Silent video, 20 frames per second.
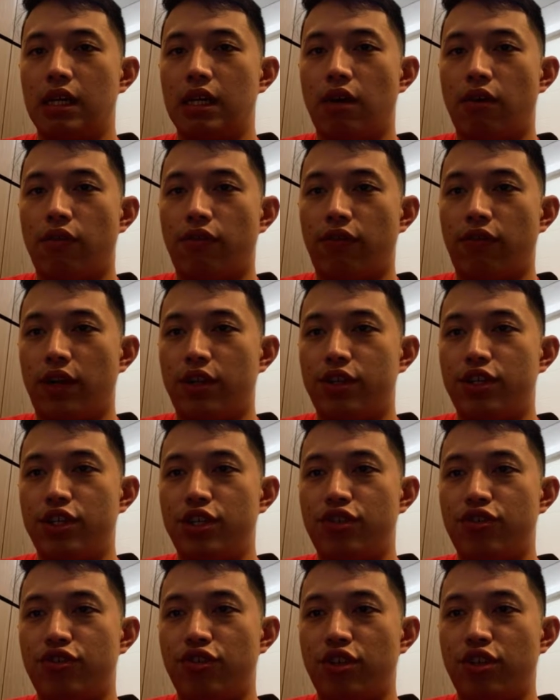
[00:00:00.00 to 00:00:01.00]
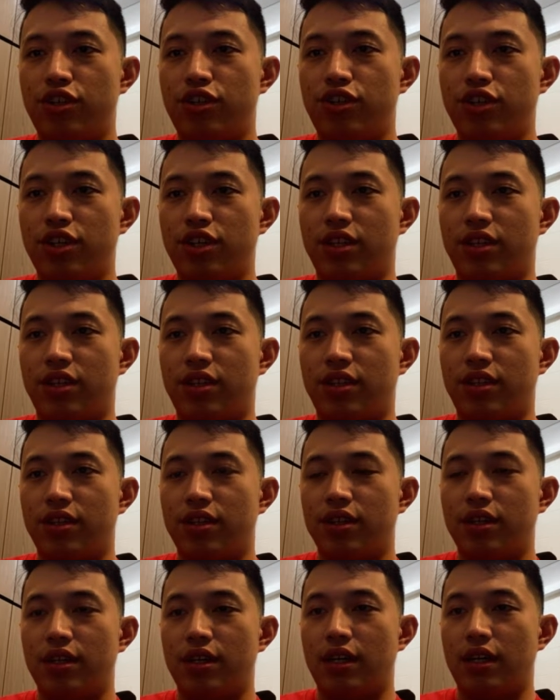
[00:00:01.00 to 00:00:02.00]
Registration
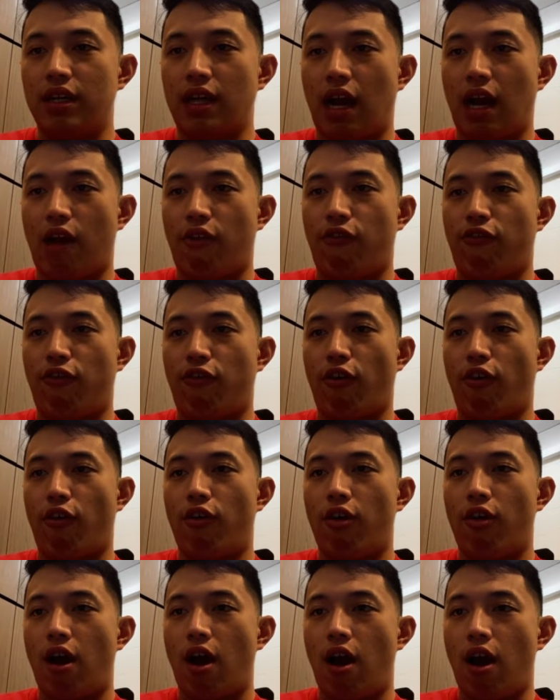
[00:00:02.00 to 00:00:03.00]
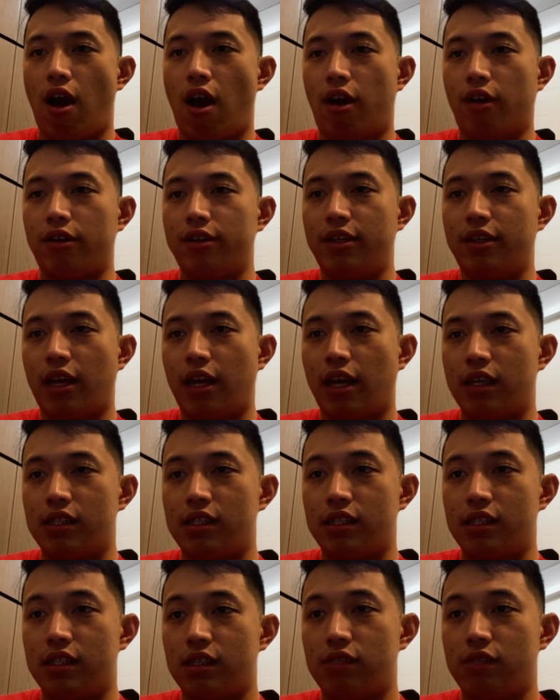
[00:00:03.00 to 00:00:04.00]
are for
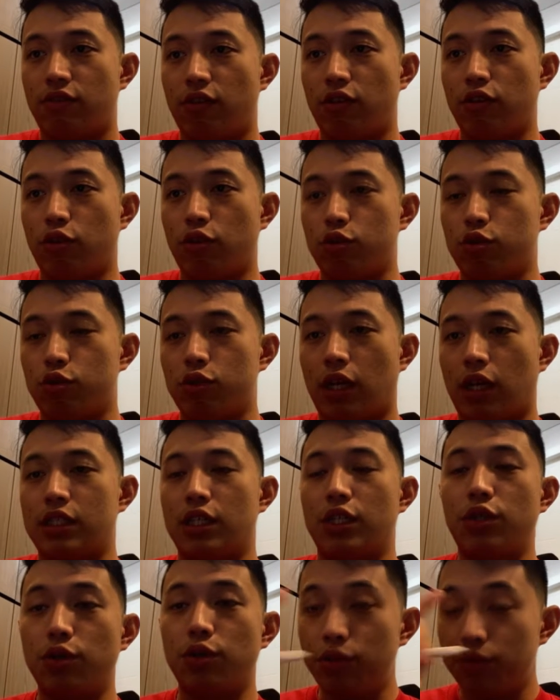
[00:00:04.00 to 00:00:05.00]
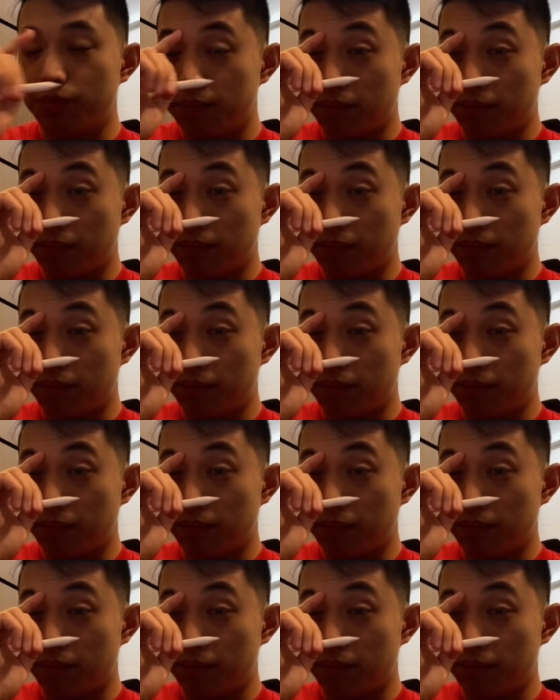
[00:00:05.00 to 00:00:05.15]
RES, for those who doesn't know.